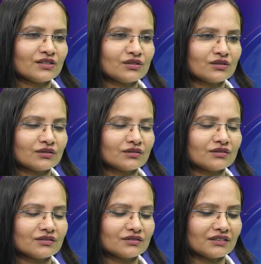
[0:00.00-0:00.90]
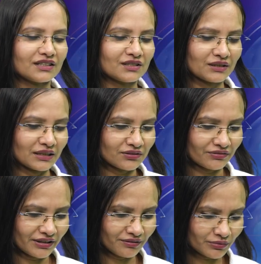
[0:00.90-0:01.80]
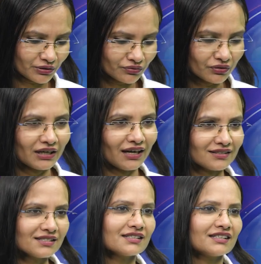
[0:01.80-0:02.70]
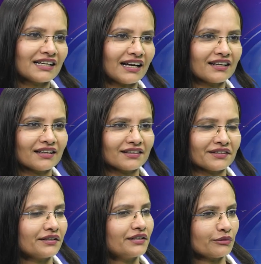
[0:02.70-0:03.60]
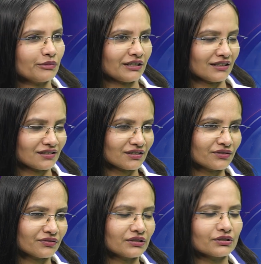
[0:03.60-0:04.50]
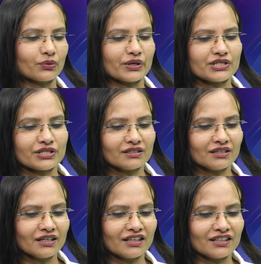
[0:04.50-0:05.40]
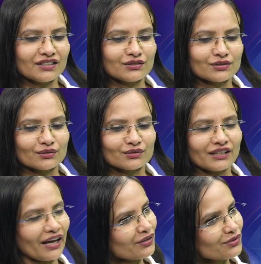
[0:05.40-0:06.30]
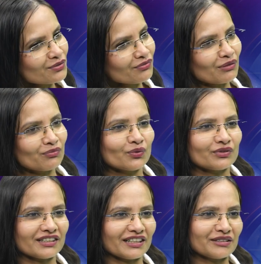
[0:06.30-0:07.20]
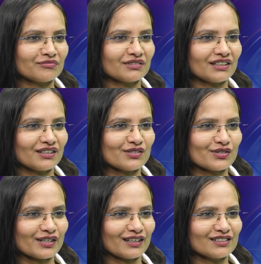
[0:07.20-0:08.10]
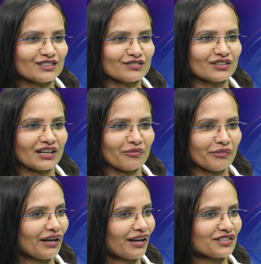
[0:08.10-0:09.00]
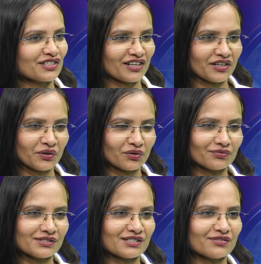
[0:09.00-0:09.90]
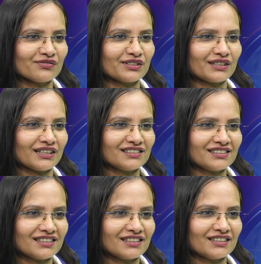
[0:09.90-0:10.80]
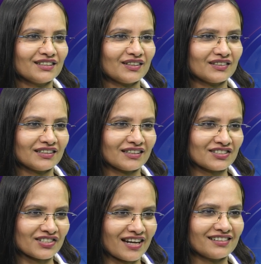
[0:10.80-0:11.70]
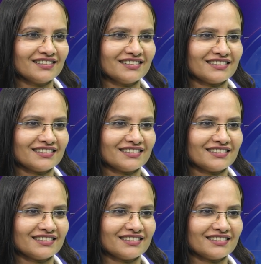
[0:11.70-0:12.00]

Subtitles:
So, that's very beautiful answer, and I think ultimate answer for this question. So, thank you one more time, Srikanth sir, for coming and sharing your wisdom with us on our channel.